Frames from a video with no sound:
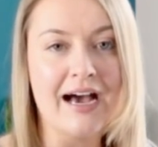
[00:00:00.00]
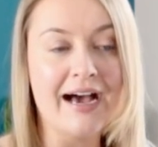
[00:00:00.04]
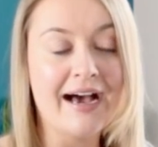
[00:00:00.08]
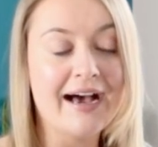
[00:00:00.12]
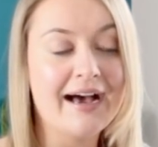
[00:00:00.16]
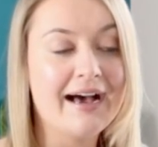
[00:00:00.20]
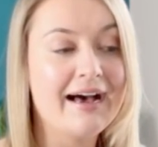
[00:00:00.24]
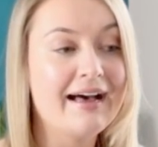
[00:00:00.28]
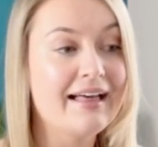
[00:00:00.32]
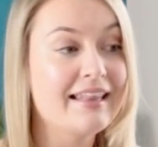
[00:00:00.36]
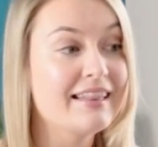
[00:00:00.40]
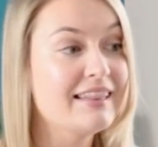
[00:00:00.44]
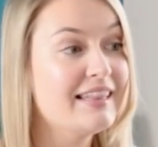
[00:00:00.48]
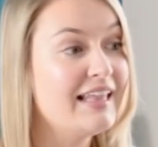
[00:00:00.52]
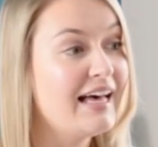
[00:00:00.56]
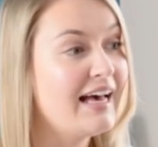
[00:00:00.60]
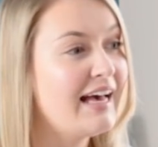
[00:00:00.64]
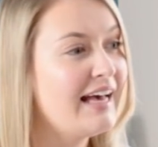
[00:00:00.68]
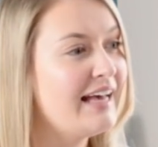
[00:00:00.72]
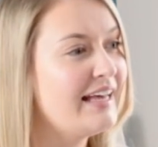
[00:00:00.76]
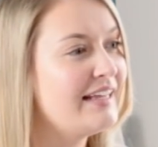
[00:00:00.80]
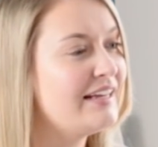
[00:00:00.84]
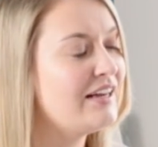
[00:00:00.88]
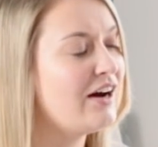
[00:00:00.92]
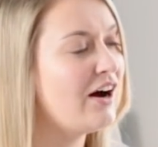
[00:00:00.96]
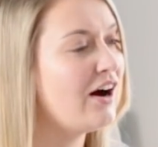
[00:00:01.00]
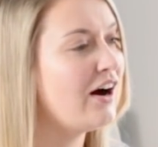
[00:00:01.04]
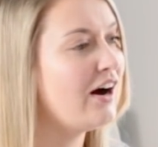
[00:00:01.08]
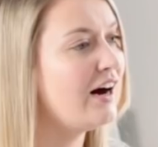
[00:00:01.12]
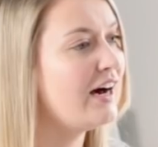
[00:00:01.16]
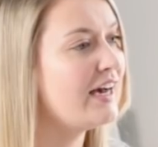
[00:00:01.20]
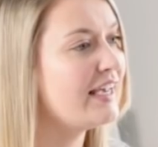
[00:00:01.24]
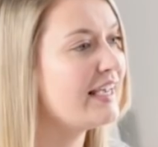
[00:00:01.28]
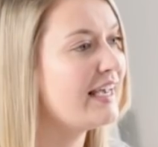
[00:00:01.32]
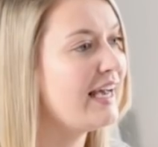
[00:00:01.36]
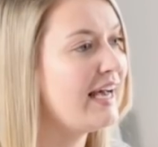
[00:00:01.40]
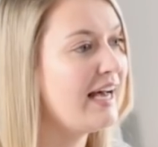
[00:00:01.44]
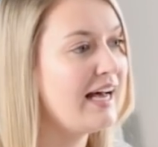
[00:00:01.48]
And then
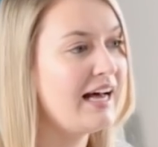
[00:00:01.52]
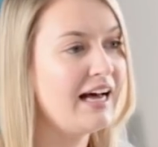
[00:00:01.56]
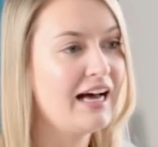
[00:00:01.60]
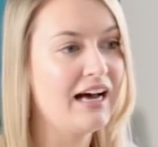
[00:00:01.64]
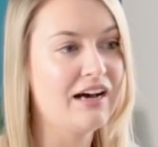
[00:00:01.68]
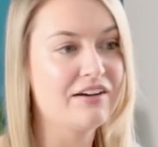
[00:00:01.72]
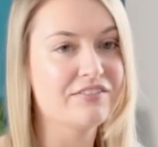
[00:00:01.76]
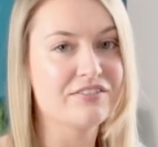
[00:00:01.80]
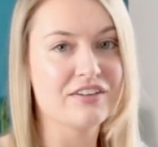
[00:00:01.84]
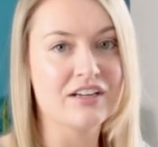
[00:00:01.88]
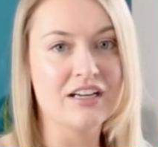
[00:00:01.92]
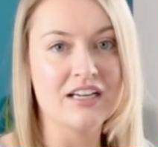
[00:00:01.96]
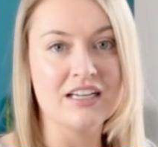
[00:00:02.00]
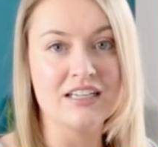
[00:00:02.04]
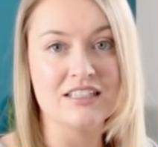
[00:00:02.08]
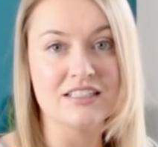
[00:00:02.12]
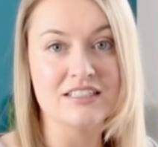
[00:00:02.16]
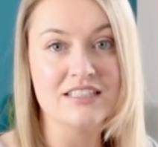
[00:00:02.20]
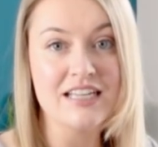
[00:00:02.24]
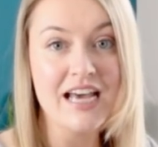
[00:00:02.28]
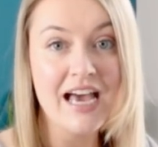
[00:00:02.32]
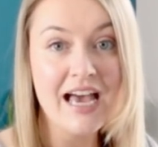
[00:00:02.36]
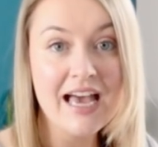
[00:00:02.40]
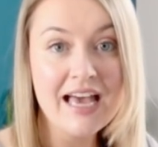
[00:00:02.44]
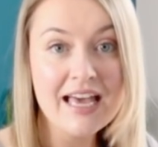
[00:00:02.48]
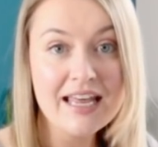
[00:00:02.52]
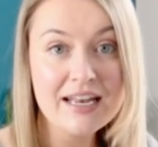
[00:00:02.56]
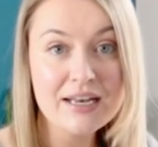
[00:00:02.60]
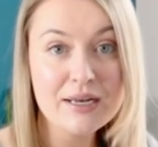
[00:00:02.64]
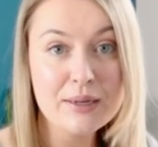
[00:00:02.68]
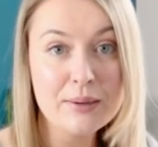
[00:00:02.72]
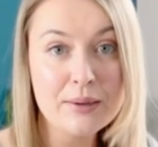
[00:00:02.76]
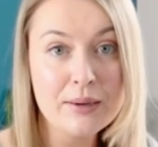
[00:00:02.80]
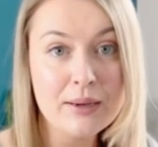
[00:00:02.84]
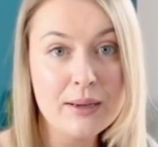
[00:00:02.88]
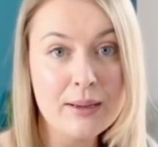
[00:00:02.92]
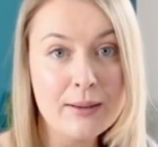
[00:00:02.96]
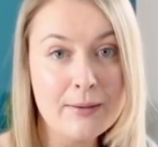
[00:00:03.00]
I have
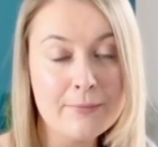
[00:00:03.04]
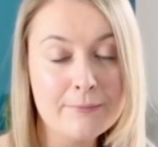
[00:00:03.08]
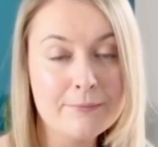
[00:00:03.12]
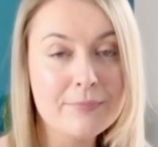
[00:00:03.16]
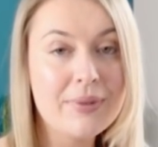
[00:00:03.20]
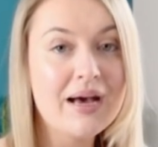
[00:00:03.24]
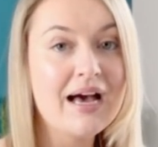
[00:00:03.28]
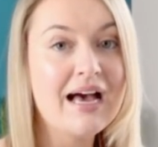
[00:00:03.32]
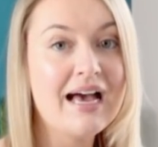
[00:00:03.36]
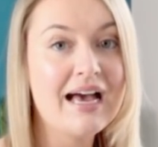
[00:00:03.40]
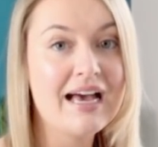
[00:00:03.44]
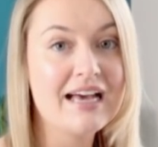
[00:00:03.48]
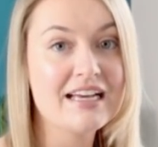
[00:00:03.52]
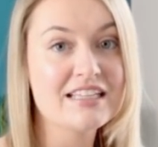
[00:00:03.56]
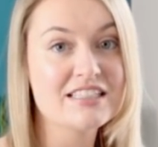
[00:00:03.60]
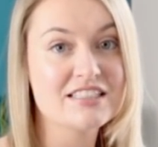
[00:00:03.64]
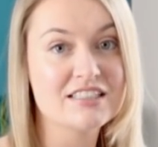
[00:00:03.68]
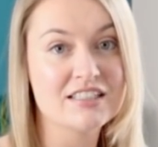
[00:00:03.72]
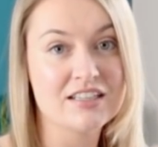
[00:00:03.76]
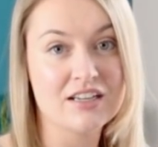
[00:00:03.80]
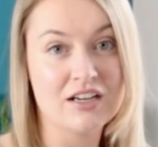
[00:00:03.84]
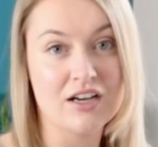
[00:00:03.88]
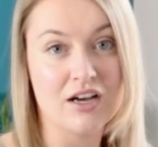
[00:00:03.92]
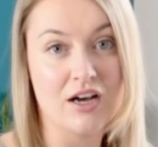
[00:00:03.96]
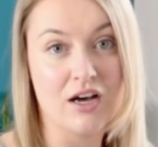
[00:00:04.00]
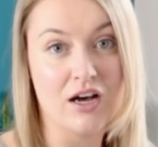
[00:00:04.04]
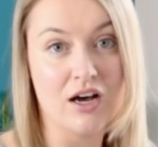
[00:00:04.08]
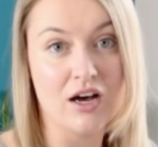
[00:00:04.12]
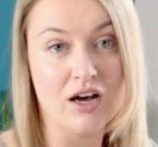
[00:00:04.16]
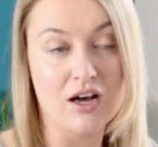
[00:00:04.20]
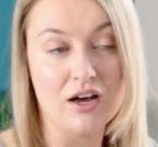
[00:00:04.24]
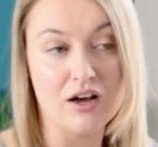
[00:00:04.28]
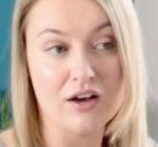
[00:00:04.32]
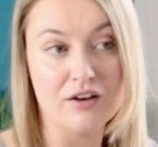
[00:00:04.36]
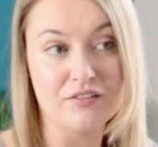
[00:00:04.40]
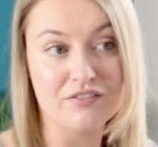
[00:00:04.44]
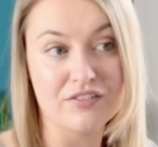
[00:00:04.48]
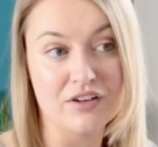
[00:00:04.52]
10 pairs
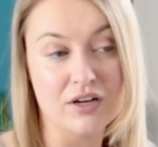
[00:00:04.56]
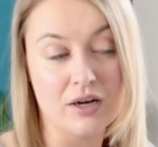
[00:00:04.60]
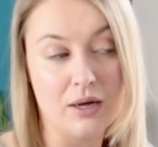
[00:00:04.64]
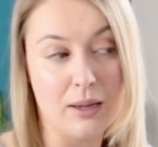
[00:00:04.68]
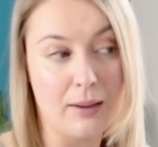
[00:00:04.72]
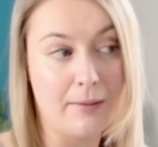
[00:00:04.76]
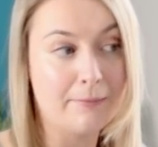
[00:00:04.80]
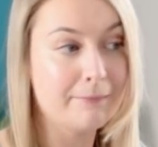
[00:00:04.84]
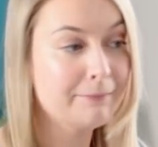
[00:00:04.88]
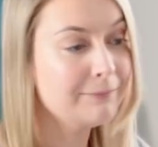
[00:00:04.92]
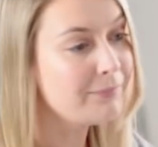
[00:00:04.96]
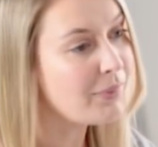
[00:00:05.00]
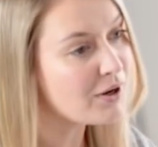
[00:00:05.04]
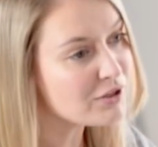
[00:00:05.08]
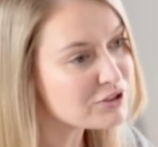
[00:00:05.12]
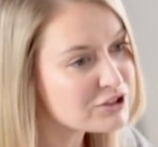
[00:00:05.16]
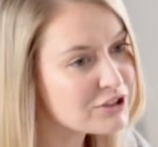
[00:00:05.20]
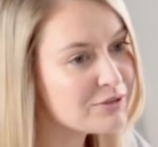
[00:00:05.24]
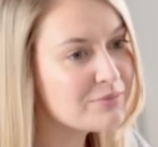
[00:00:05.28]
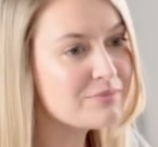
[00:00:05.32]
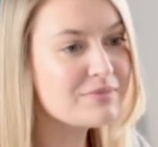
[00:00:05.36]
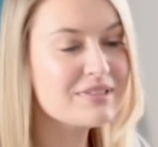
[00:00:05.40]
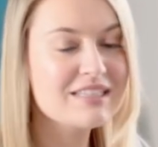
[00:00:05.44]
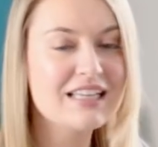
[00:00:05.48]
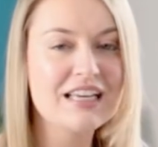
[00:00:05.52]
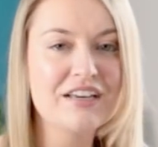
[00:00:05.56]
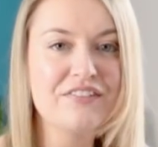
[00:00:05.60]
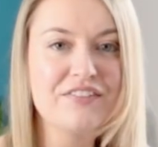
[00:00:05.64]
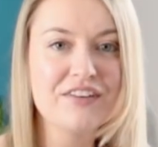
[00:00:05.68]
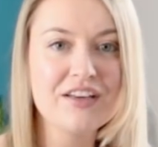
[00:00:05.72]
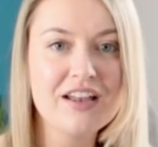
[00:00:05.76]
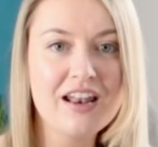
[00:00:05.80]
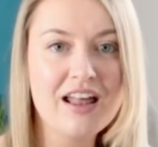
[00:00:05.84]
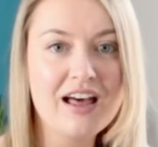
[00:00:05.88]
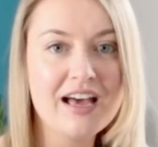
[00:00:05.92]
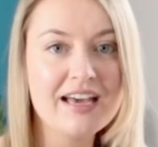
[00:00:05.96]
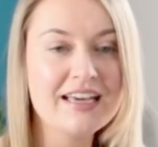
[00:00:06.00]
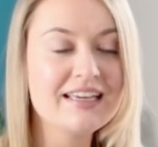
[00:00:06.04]
of bottoms, if
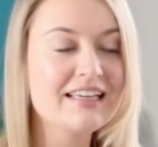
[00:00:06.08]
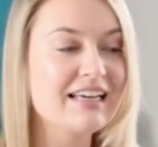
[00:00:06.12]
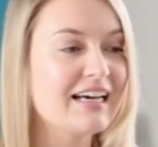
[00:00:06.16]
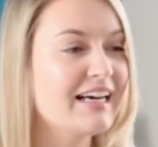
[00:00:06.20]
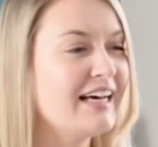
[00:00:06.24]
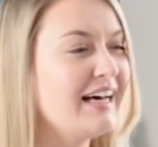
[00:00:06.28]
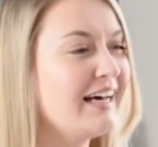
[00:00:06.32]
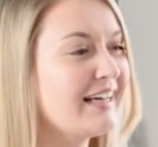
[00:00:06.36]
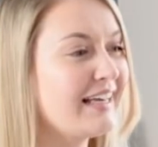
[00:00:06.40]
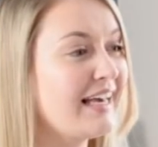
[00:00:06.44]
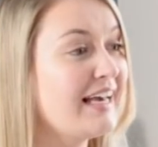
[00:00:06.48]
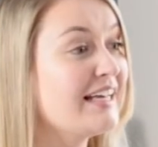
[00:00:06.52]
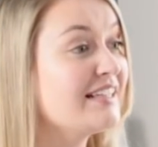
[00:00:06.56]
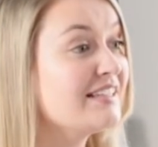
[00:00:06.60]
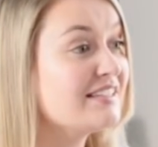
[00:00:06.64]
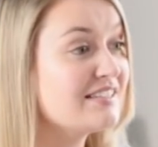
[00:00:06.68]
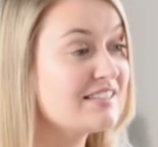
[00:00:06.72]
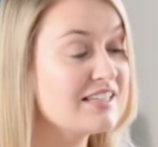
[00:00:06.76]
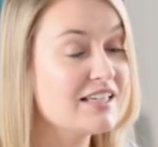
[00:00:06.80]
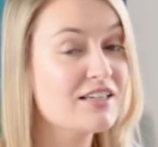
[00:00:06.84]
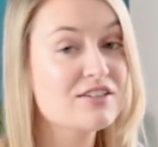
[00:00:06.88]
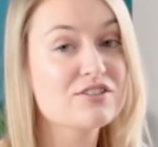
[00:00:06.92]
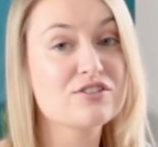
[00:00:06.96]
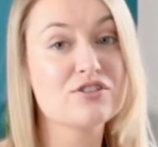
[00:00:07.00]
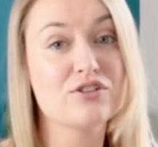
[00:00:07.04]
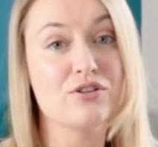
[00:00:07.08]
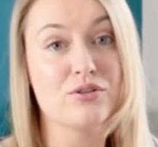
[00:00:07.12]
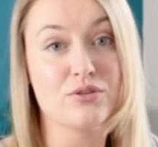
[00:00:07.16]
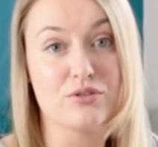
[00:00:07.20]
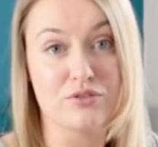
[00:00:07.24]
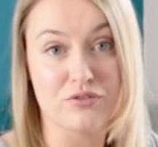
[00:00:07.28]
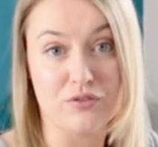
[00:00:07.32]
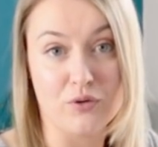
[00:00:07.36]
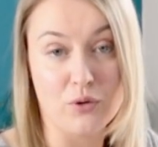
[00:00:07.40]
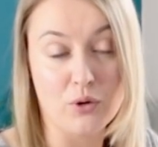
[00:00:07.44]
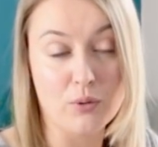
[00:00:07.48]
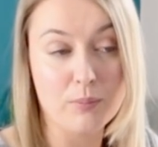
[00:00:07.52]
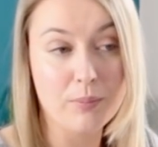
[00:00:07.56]
you like. Again, 6 nude,
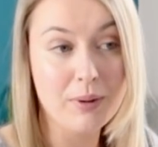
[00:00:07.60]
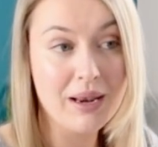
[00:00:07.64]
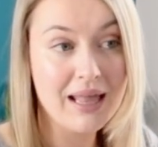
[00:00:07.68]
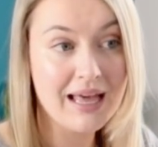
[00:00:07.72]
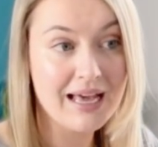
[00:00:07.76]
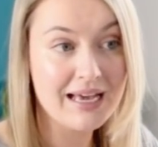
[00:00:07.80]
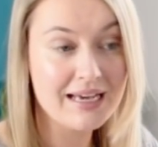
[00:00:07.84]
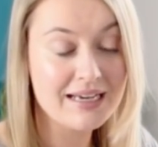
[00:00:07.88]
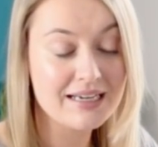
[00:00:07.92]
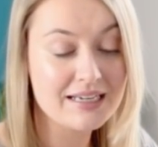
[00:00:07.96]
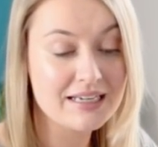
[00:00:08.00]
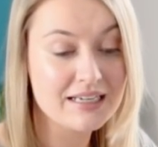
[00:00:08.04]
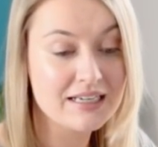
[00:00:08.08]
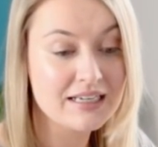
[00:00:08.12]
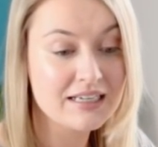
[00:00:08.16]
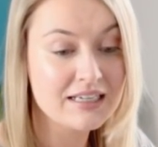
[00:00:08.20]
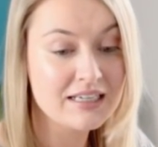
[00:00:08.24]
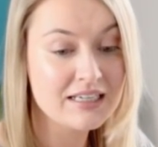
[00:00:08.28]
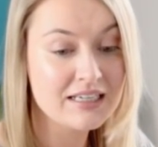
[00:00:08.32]
4 black.